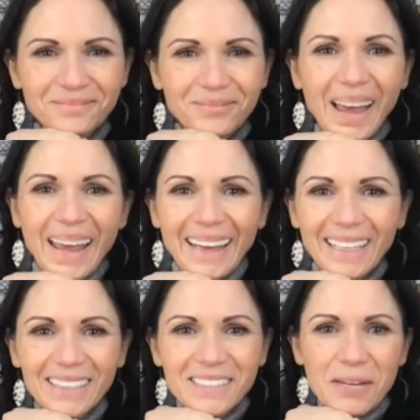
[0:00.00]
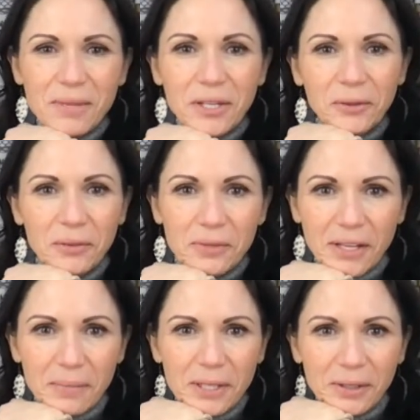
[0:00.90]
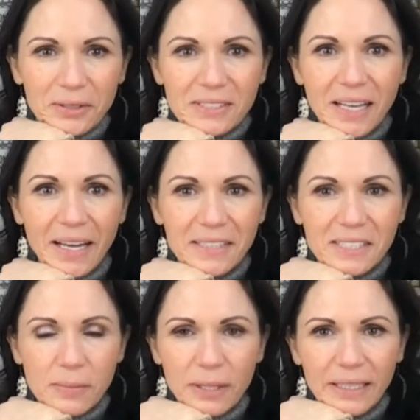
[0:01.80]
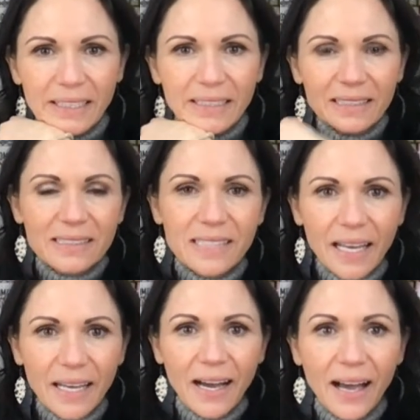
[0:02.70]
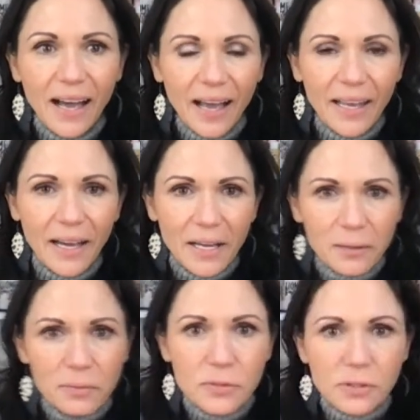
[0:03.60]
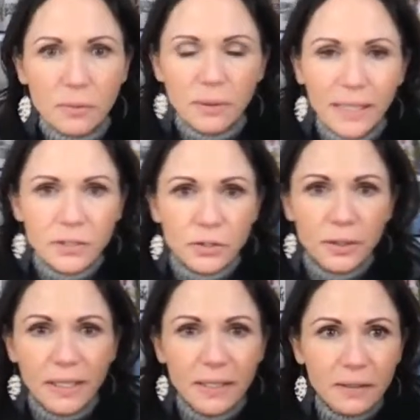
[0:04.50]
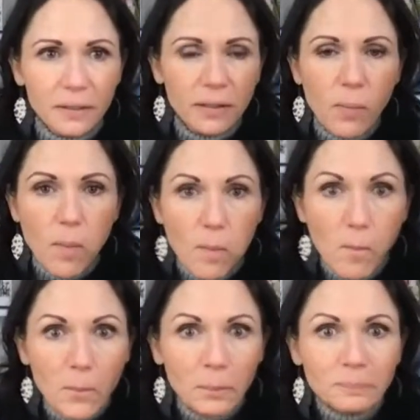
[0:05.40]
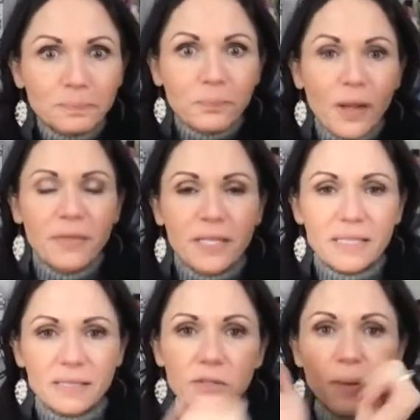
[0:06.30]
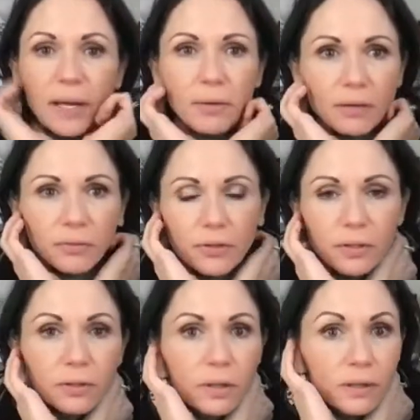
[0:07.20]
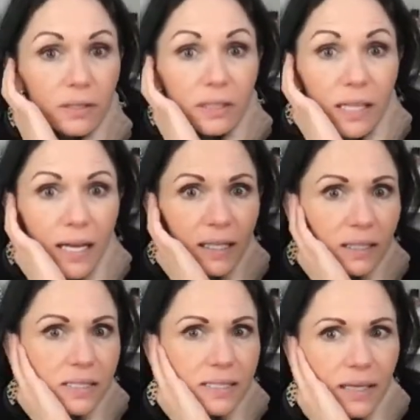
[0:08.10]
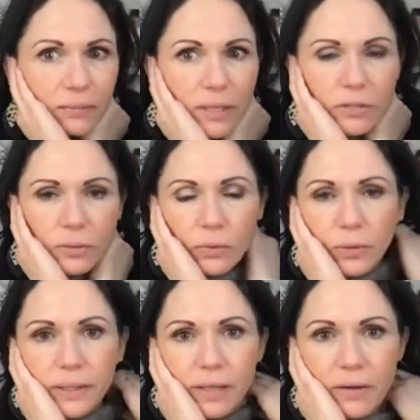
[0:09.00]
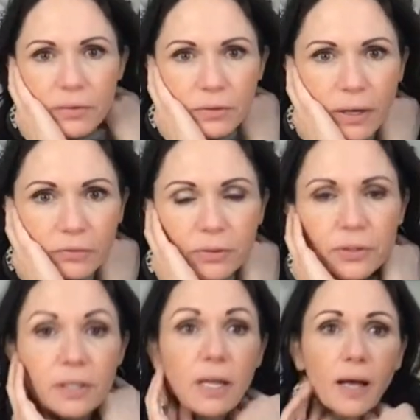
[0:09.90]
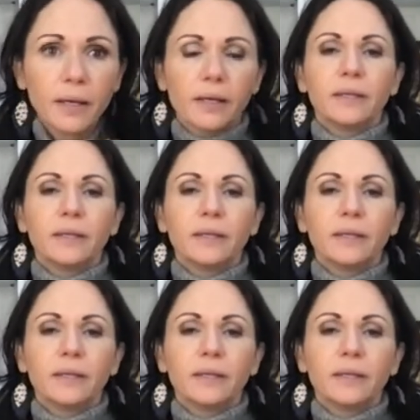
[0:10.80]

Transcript: Hey, it's Amy Green with Amy and Art Designs. Come on in and say hi. I am so glad you're here. This is my Craft Around the Clock segment, so I'm going live with Craft Around the Clock.